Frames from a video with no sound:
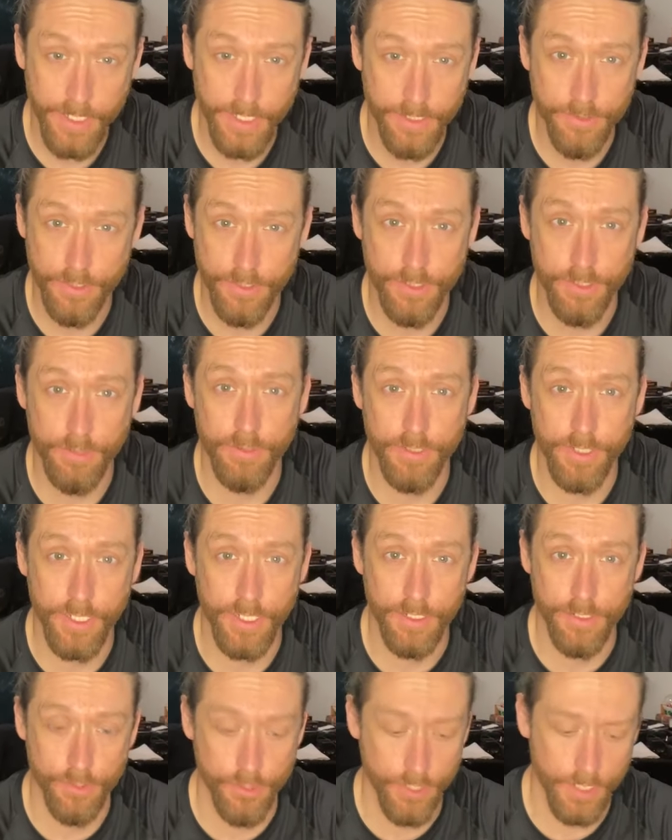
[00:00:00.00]
and just using
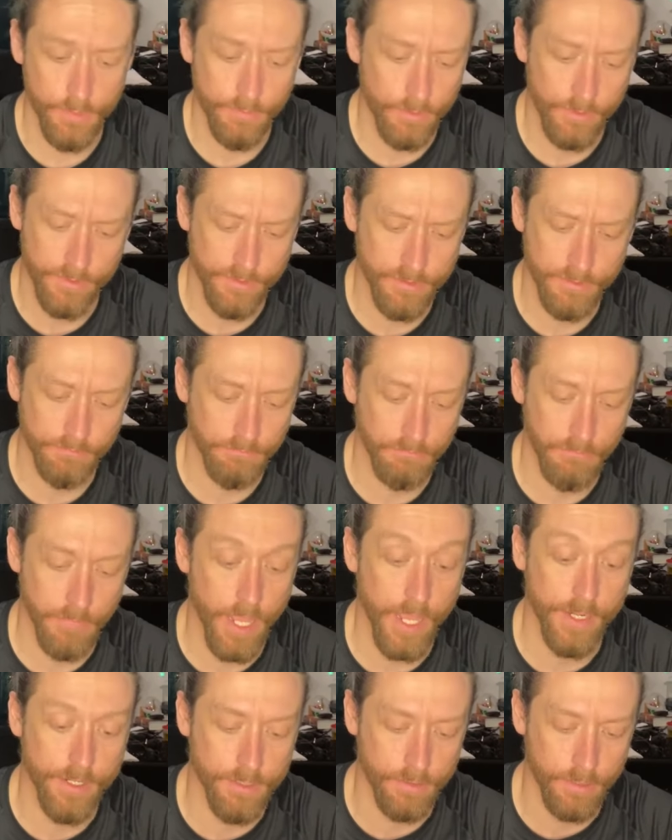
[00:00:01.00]
it in general, it's
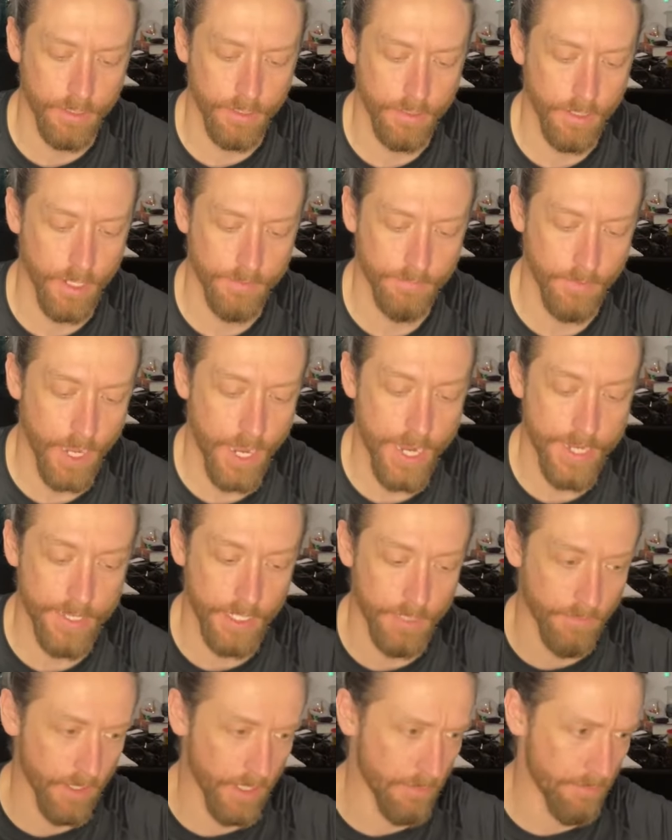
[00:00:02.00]
excellent. I'd
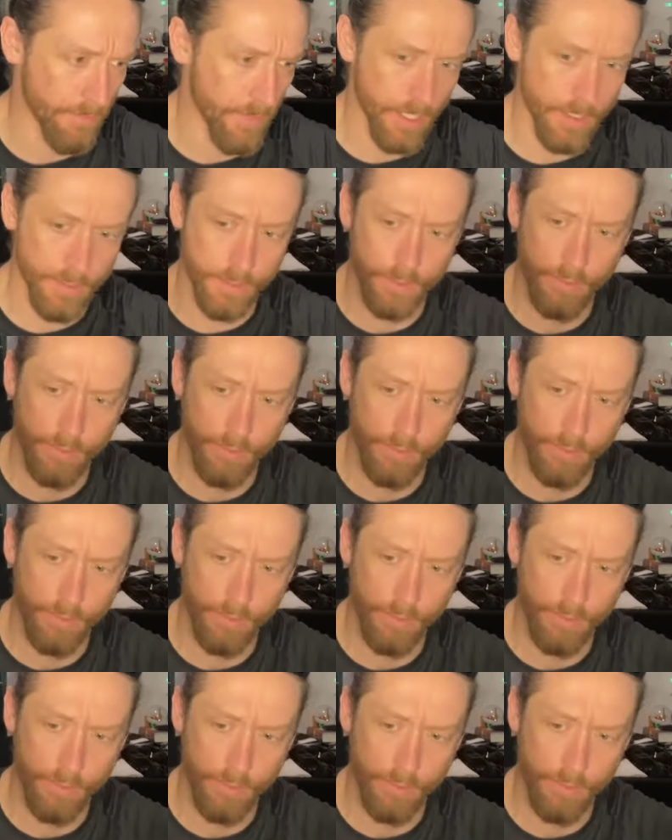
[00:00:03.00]
highly recommend